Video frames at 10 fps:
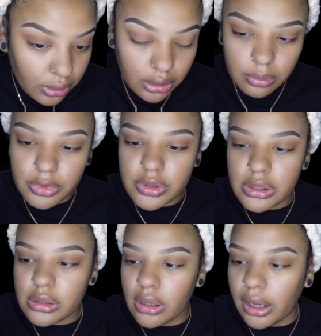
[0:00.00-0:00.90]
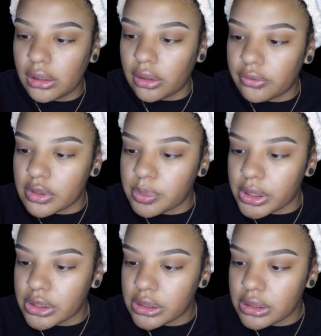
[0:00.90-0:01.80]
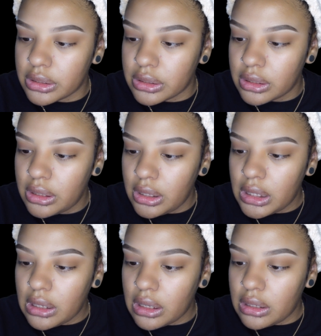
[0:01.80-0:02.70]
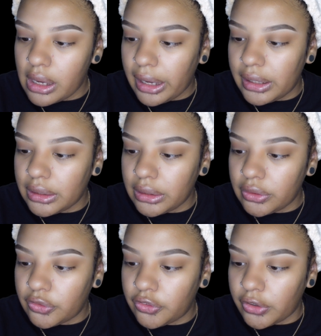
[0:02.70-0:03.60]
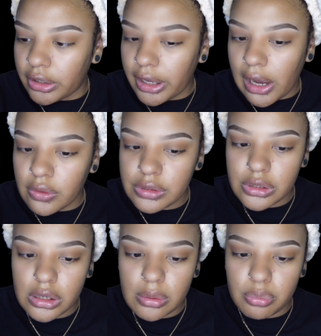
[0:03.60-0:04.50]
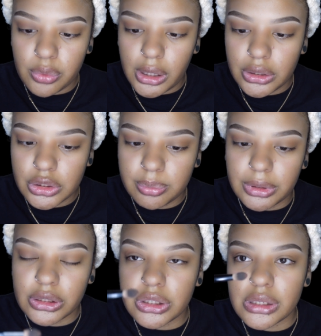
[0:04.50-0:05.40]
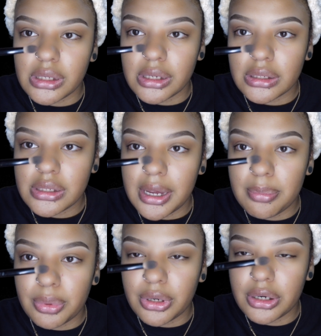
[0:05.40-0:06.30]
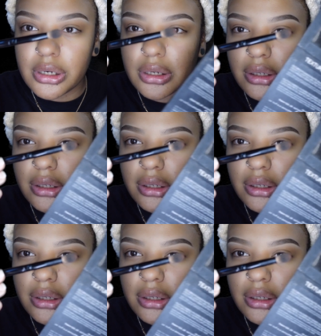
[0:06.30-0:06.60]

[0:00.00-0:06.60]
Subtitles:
And I love this brush. This is an Eddie Funkhauser brush, but it's just like tapered